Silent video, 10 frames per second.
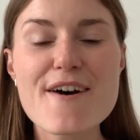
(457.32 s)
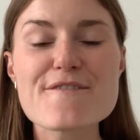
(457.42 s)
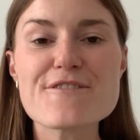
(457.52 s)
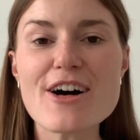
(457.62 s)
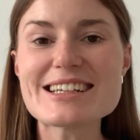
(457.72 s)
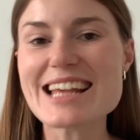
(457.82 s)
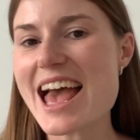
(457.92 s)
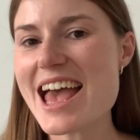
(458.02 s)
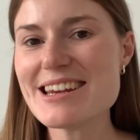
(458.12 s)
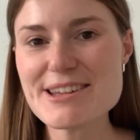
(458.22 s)
Find
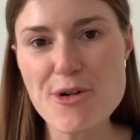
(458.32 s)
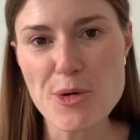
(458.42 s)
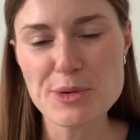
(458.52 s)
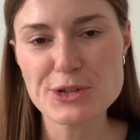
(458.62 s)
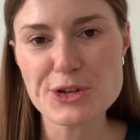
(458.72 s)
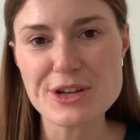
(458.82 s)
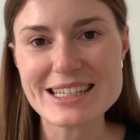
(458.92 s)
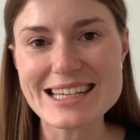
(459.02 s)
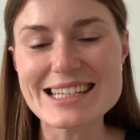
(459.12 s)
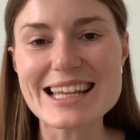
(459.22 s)
any
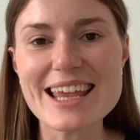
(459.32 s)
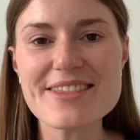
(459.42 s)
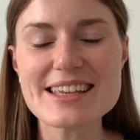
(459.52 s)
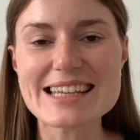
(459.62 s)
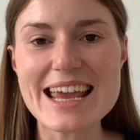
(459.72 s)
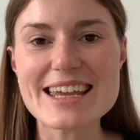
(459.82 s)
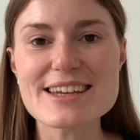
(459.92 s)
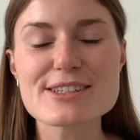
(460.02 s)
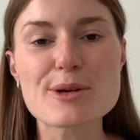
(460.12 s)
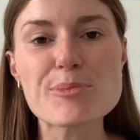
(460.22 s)
opportunities in the
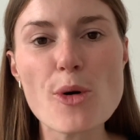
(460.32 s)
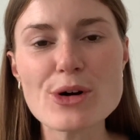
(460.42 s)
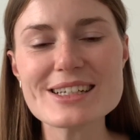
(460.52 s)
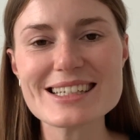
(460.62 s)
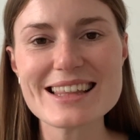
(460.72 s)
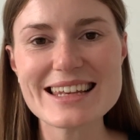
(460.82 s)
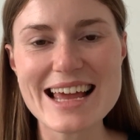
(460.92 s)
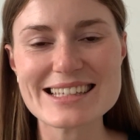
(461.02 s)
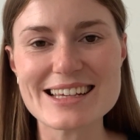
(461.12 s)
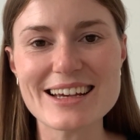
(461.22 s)
day to point to the
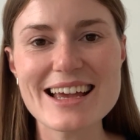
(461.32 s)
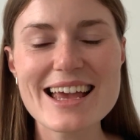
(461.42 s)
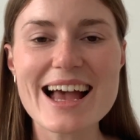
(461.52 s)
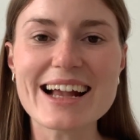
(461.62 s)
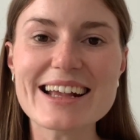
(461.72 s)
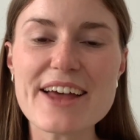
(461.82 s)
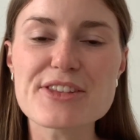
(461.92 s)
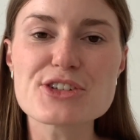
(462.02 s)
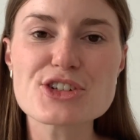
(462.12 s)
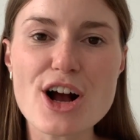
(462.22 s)
letter and
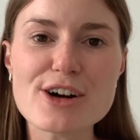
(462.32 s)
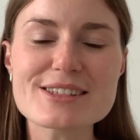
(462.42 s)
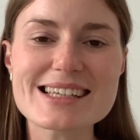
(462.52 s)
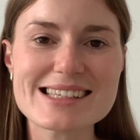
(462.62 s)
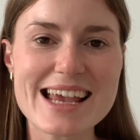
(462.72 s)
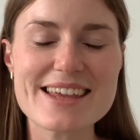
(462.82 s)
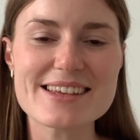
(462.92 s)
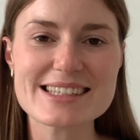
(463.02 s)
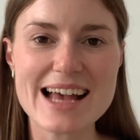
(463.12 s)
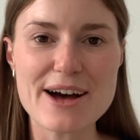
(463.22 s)
get the child to say
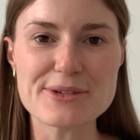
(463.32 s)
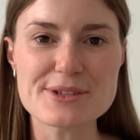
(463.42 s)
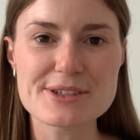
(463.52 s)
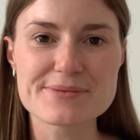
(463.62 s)
the sound.